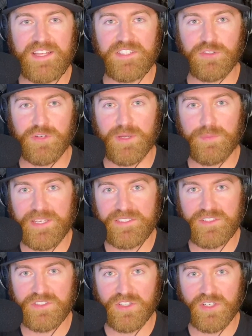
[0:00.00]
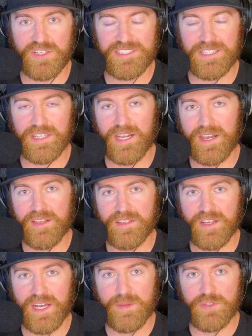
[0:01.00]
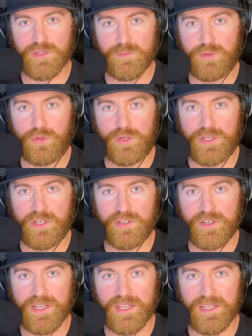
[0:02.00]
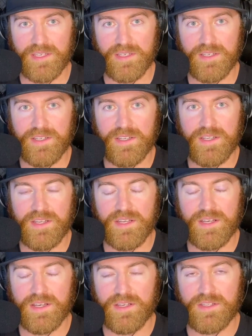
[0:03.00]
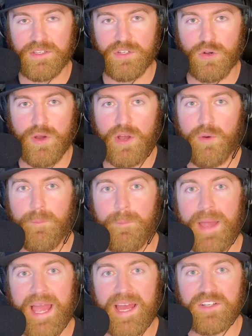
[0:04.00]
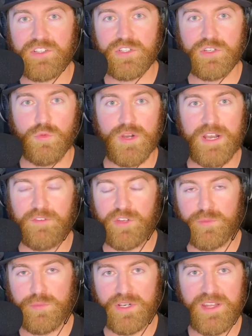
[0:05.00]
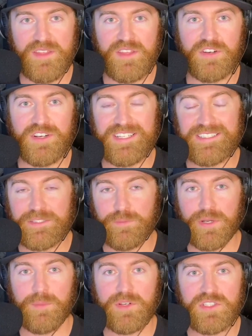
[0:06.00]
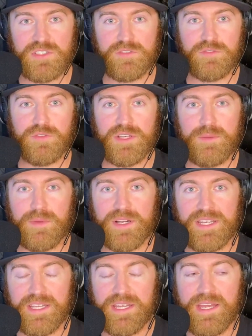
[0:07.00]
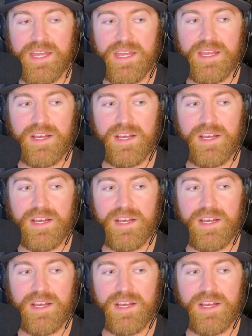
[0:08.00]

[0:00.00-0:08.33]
that's a great place to start, because a lot of the times your employer can, you know, help match whatever you put in there, and it's pretty much just free money.